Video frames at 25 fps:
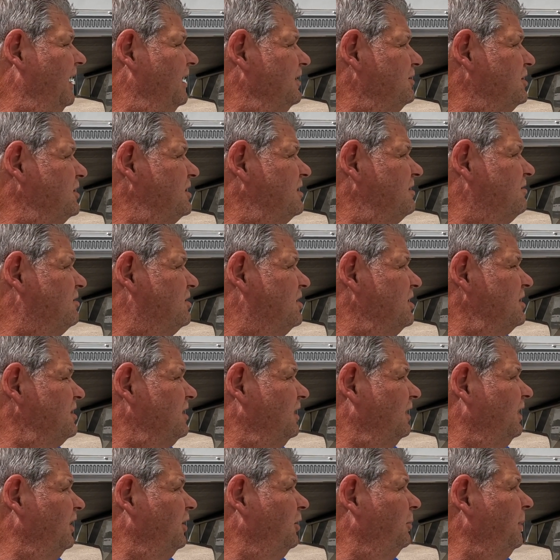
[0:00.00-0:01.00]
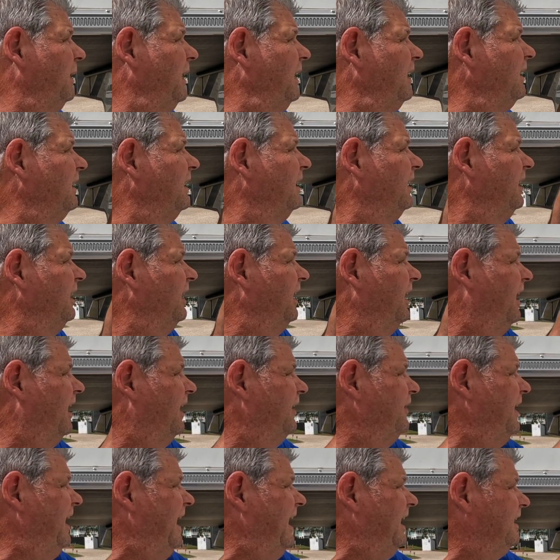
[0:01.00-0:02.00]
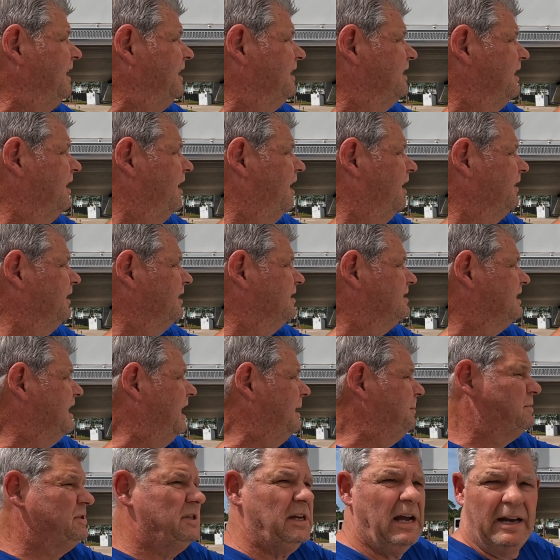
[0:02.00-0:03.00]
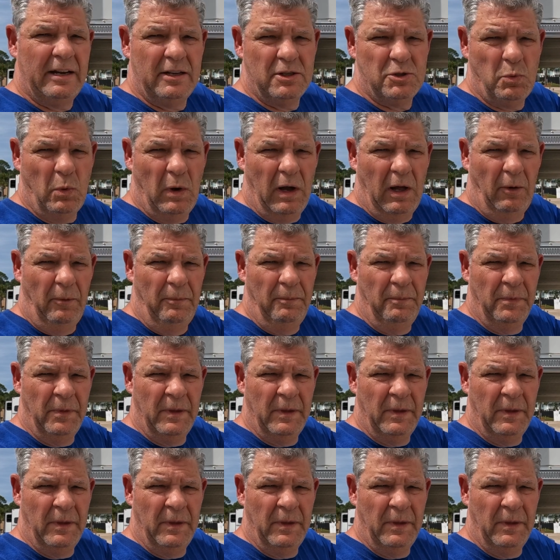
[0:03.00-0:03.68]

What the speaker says: just a little bit on that and on the top side as well.